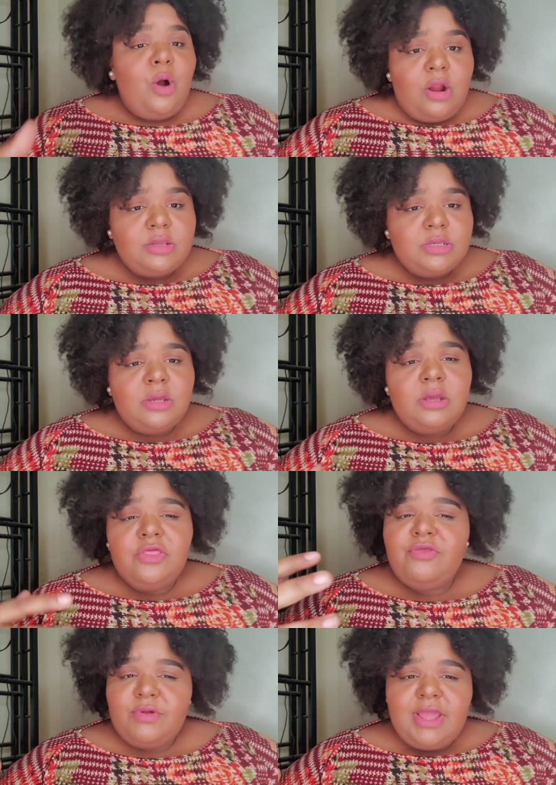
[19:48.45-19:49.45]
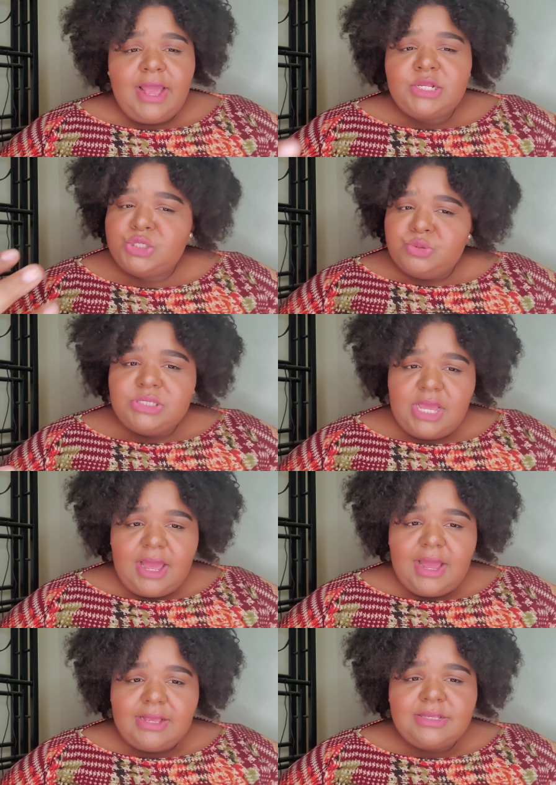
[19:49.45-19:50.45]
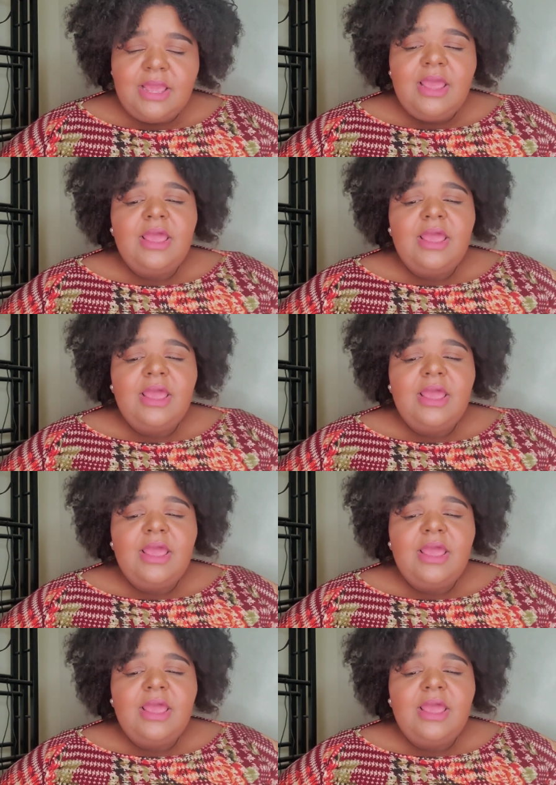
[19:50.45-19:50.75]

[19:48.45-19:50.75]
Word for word: aren't three X true size.